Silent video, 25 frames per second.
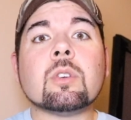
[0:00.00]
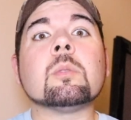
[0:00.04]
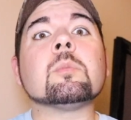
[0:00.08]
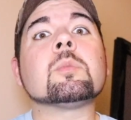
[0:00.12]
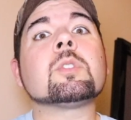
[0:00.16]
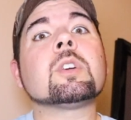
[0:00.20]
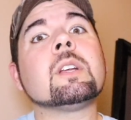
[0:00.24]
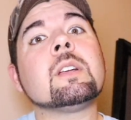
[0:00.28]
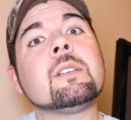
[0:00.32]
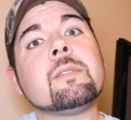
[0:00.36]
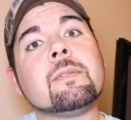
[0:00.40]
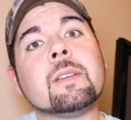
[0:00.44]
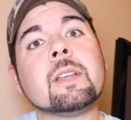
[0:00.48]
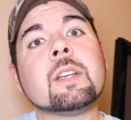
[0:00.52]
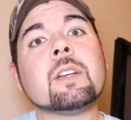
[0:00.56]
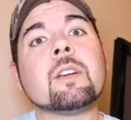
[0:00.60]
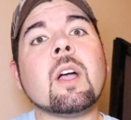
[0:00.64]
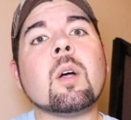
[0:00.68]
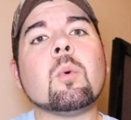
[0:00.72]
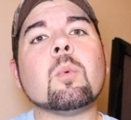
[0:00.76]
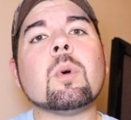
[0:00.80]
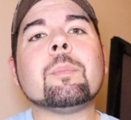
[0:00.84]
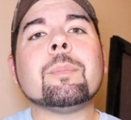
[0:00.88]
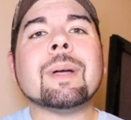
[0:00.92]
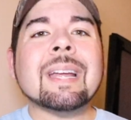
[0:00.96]
I'm trying to figure
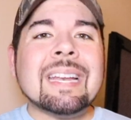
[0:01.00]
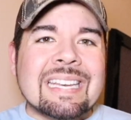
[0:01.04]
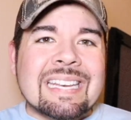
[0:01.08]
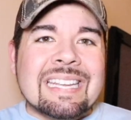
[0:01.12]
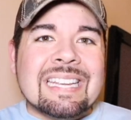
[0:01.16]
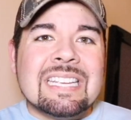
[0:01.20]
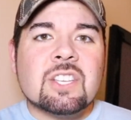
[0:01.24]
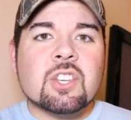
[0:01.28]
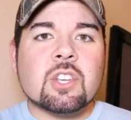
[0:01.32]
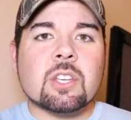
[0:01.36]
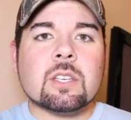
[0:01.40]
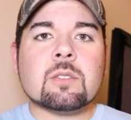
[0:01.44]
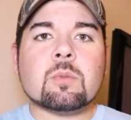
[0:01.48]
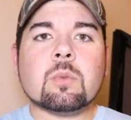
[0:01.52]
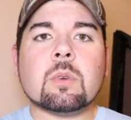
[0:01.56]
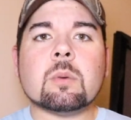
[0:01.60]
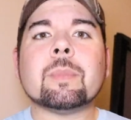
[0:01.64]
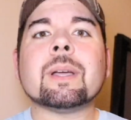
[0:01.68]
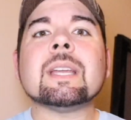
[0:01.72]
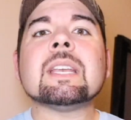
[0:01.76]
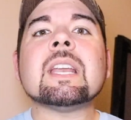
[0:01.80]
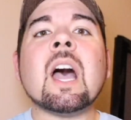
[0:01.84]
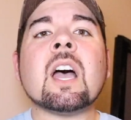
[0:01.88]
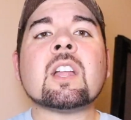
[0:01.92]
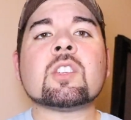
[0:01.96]
out what my niche is, what
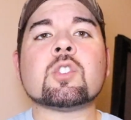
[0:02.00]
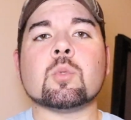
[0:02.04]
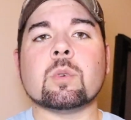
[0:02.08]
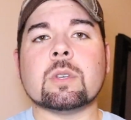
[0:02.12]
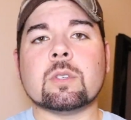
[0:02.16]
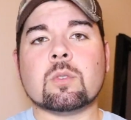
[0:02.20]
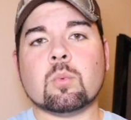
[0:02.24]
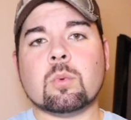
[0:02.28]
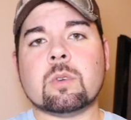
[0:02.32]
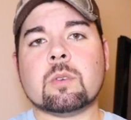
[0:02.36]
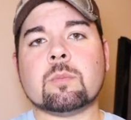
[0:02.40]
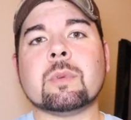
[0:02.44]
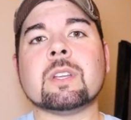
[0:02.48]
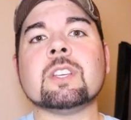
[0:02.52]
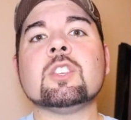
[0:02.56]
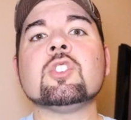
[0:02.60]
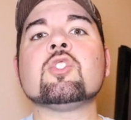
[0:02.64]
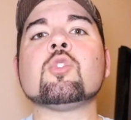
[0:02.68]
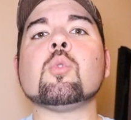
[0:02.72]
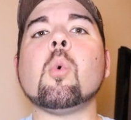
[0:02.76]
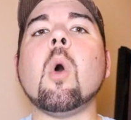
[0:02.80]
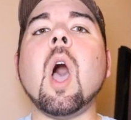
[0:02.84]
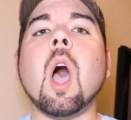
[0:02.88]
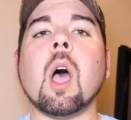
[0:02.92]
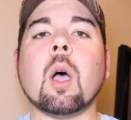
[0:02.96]
my notch is, what my
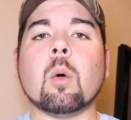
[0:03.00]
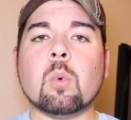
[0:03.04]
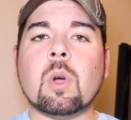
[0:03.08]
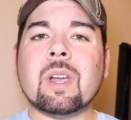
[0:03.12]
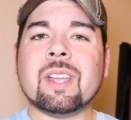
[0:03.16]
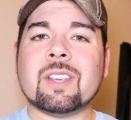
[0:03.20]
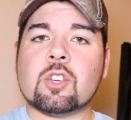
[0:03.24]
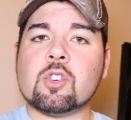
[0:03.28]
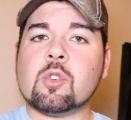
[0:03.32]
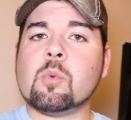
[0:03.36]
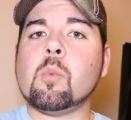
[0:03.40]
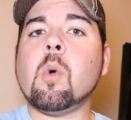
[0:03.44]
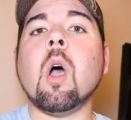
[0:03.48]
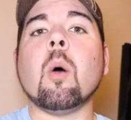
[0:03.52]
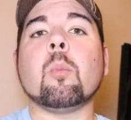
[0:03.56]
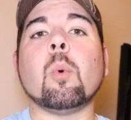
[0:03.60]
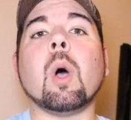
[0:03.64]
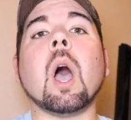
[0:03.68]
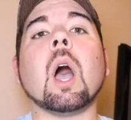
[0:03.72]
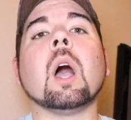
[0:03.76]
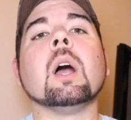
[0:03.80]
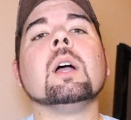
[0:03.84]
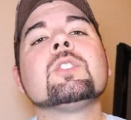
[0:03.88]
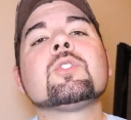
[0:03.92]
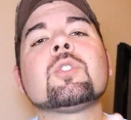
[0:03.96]
nishwa, why
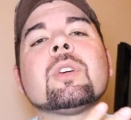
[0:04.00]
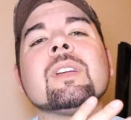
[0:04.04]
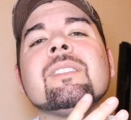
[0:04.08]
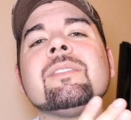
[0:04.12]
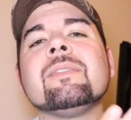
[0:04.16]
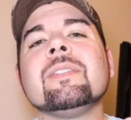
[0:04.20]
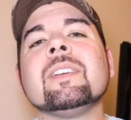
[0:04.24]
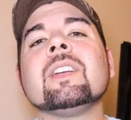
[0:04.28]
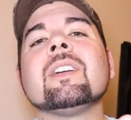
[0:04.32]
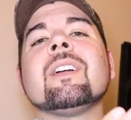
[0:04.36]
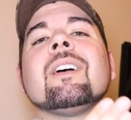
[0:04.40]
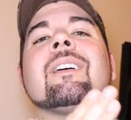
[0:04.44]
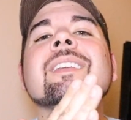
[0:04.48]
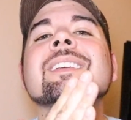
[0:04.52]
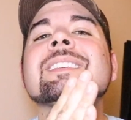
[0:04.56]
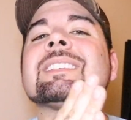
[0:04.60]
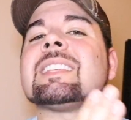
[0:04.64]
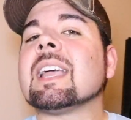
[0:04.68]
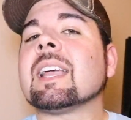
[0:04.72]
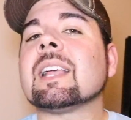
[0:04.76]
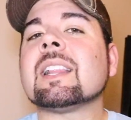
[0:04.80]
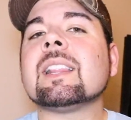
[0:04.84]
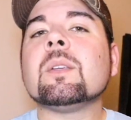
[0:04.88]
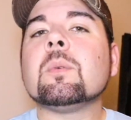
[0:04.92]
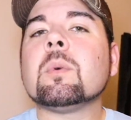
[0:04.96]
shawawa. Trying to figure out
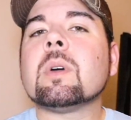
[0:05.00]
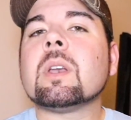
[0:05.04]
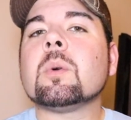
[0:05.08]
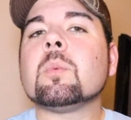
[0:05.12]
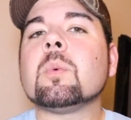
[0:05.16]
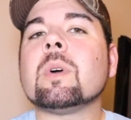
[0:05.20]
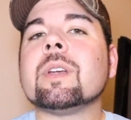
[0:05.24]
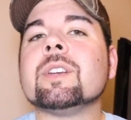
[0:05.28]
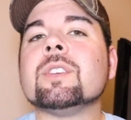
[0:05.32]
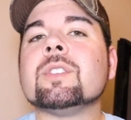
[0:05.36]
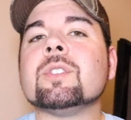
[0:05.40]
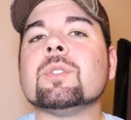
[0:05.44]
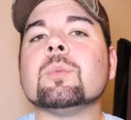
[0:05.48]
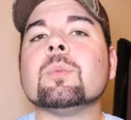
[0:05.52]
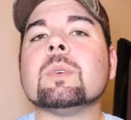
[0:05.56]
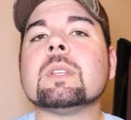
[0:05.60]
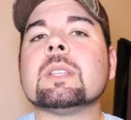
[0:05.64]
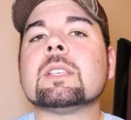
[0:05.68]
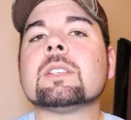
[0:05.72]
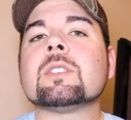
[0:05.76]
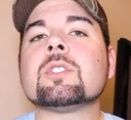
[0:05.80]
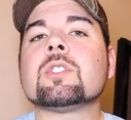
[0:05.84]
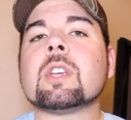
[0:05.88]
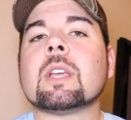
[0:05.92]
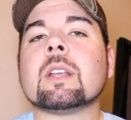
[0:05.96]
exactly what I want to do with
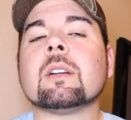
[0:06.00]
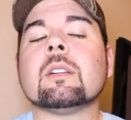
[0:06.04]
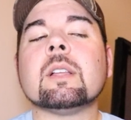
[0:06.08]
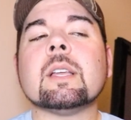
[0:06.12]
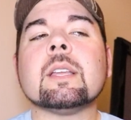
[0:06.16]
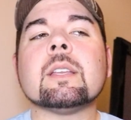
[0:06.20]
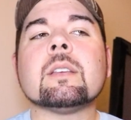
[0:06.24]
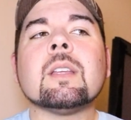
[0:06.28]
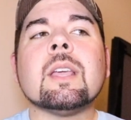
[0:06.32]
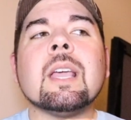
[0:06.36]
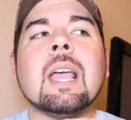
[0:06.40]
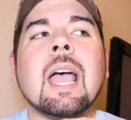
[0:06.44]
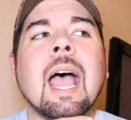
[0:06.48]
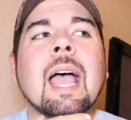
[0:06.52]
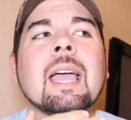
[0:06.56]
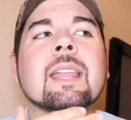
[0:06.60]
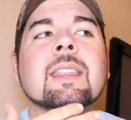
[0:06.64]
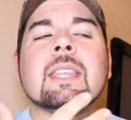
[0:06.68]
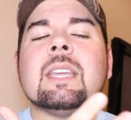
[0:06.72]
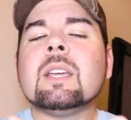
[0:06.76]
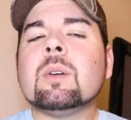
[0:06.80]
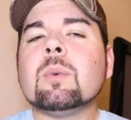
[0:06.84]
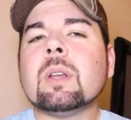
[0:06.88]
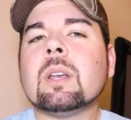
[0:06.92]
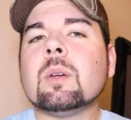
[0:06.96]
this channel. And I
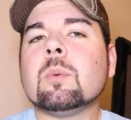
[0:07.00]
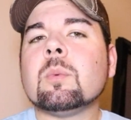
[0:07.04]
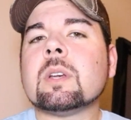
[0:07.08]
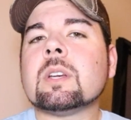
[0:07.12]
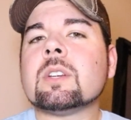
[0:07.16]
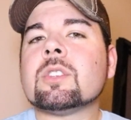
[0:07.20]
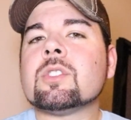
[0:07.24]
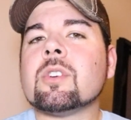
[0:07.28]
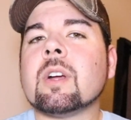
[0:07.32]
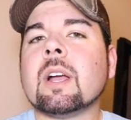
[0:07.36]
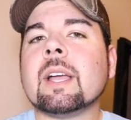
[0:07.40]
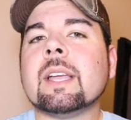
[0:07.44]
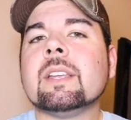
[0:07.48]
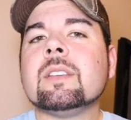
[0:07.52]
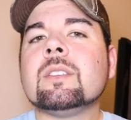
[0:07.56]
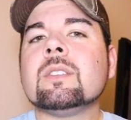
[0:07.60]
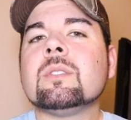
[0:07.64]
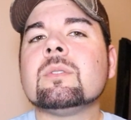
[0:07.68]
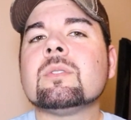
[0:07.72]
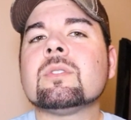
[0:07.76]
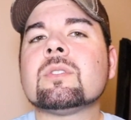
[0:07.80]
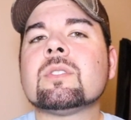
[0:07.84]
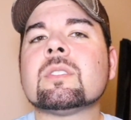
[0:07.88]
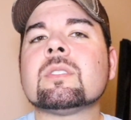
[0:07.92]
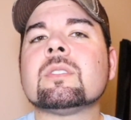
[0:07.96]
think what I want to try and do
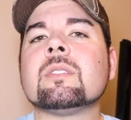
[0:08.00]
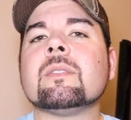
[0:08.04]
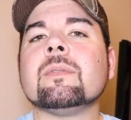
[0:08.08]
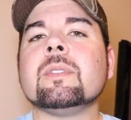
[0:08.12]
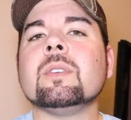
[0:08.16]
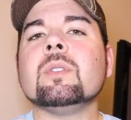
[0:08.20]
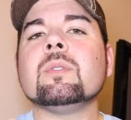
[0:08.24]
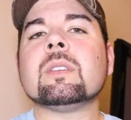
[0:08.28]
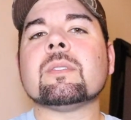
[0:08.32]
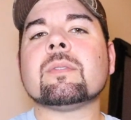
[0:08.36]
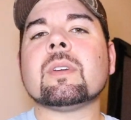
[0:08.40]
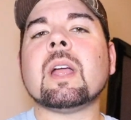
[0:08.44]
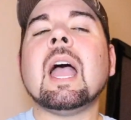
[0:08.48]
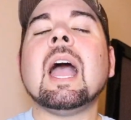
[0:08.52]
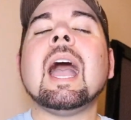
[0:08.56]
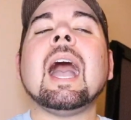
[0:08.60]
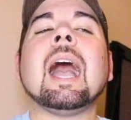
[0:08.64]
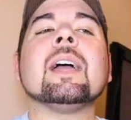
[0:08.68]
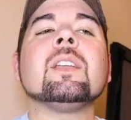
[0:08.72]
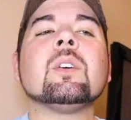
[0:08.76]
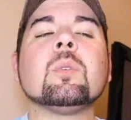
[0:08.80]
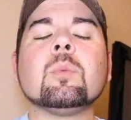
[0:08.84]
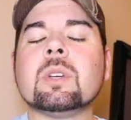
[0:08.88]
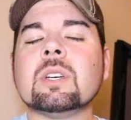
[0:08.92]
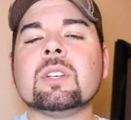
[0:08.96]
is just a few different,
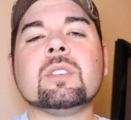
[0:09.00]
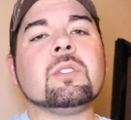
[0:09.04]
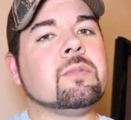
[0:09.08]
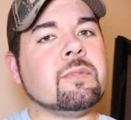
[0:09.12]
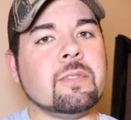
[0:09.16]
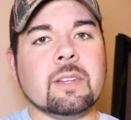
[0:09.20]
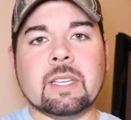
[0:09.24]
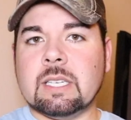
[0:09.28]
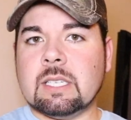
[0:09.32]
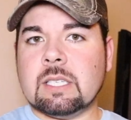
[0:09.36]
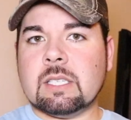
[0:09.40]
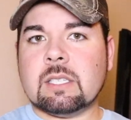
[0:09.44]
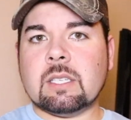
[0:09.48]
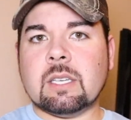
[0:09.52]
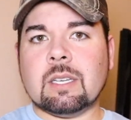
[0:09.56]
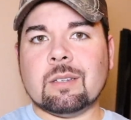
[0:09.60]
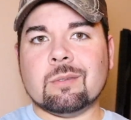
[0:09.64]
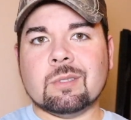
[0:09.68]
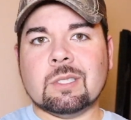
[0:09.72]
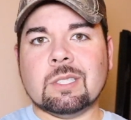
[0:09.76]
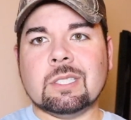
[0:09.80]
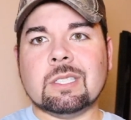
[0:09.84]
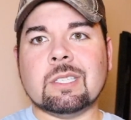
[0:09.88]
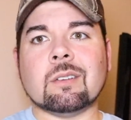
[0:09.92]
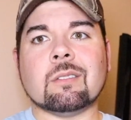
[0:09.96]
I don't want to do fitness, I
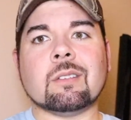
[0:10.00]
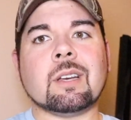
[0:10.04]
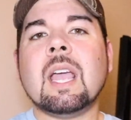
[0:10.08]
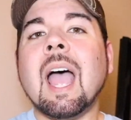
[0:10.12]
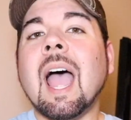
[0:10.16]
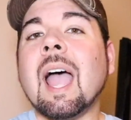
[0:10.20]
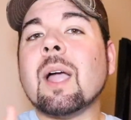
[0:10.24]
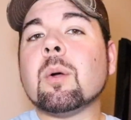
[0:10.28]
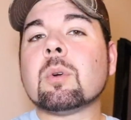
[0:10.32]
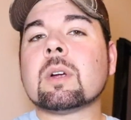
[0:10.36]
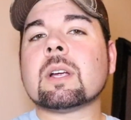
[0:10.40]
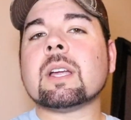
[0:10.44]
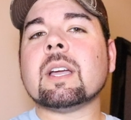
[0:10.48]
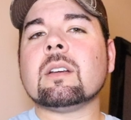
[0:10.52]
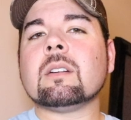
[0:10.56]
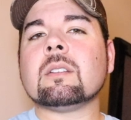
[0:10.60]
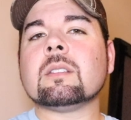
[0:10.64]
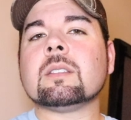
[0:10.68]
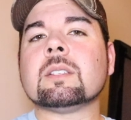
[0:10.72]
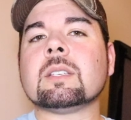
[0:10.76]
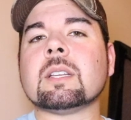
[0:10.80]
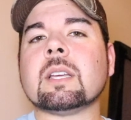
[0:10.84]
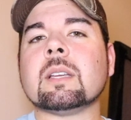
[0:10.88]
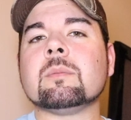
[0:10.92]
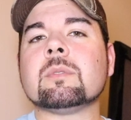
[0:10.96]
really don't. I work out all
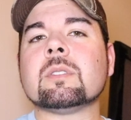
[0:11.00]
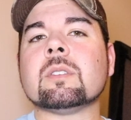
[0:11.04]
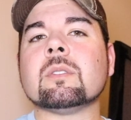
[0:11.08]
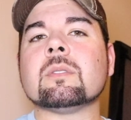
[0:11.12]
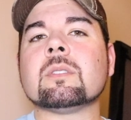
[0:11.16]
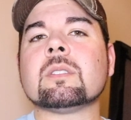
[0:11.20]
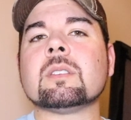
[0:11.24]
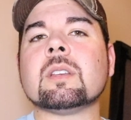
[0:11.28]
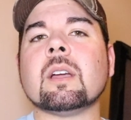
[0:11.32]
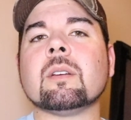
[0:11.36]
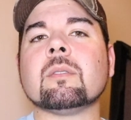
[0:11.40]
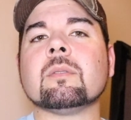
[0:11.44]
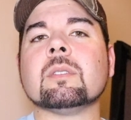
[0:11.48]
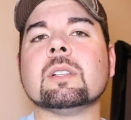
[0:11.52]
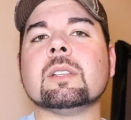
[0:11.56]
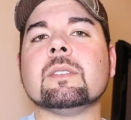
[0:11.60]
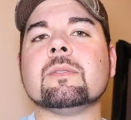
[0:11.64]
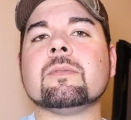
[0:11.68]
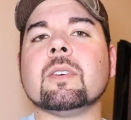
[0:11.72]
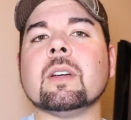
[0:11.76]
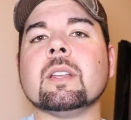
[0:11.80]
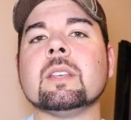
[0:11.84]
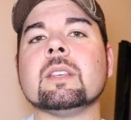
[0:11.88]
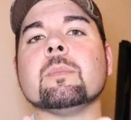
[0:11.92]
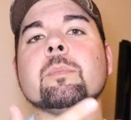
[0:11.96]
the time, so it's not really
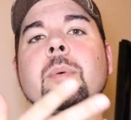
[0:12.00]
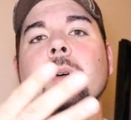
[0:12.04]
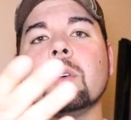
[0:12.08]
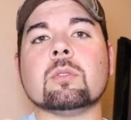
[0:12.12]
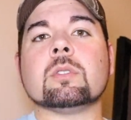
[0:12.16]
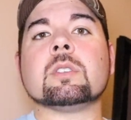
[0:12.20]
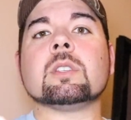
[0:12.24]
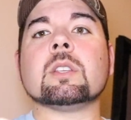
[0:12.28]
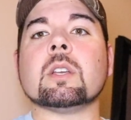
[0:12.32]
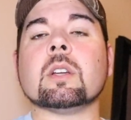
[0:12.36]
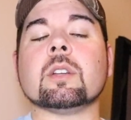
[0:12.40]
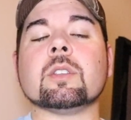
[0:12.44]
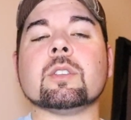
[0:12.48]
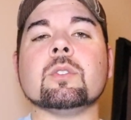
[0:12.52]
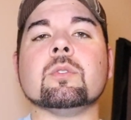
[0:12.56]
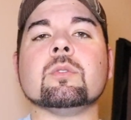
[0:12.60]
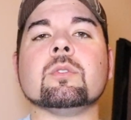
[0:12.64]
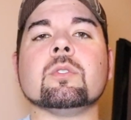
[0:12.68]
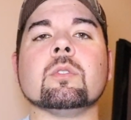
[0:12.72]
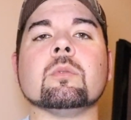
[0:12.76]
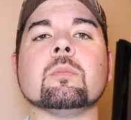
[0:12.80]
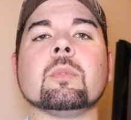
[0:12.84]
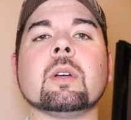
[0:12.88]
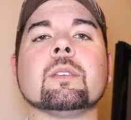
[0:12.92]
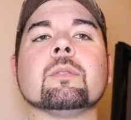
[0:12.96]
fun to post it on
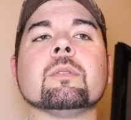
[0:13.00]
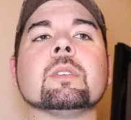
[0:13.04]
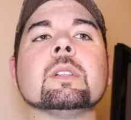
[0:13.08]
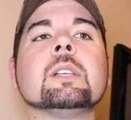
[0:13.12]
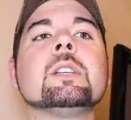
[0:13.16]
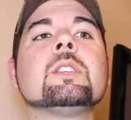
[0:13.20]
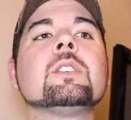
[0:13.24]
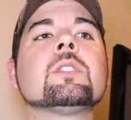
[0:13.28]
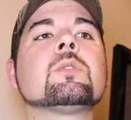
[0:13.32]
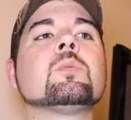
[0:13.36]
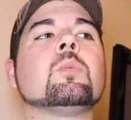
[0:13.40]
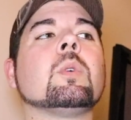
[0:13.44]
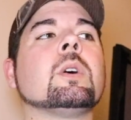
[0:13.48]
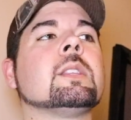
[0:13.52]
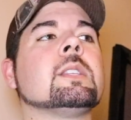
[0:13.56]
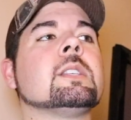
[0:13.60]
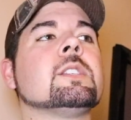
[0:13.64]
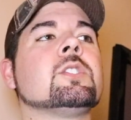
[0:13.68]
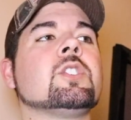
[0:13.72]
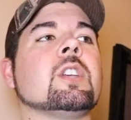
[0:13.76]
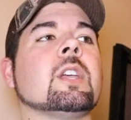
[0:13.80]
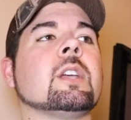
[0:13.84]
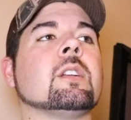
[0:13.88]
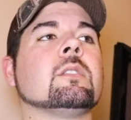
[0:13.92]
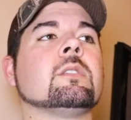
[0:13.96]
YouTube. I really just want this
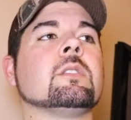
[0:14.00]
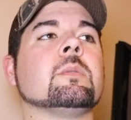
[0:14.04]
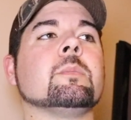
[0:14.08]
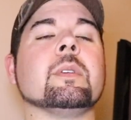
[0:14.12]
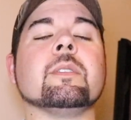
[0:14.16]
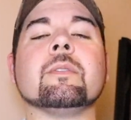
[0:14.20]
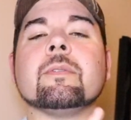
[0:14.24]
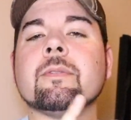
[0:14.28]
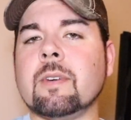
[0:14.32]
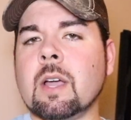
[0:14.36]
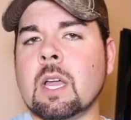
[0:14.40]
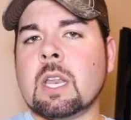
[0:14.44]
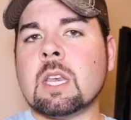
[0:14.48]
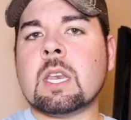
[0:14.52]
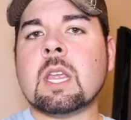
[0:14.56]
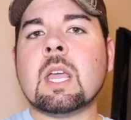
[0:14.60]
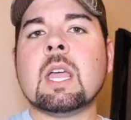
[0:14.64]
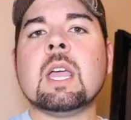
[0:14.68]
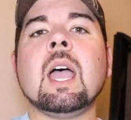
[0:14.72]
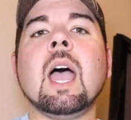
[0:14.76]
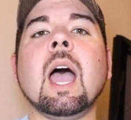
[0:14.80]
channel to be fun.